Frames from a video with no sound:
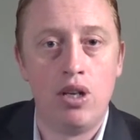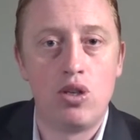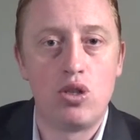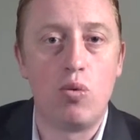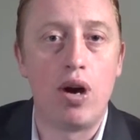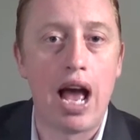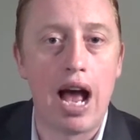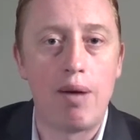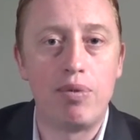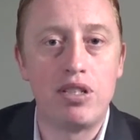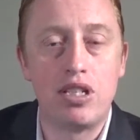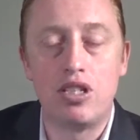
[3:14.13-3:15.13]
So what
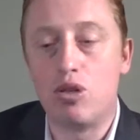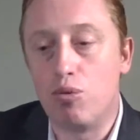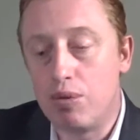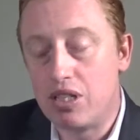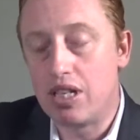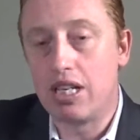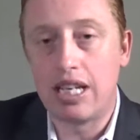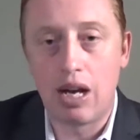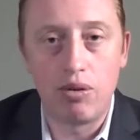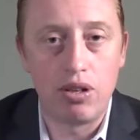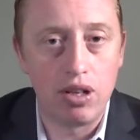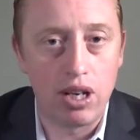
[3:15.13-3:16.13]
happens is you'd be sitting down
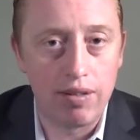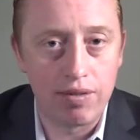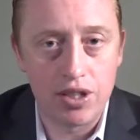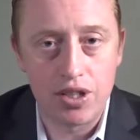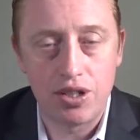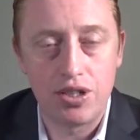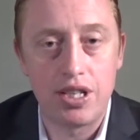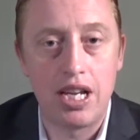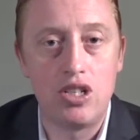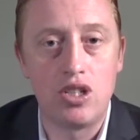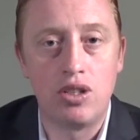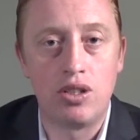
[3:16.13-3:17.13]
with your life insurance
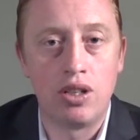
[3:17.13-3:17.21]
agent.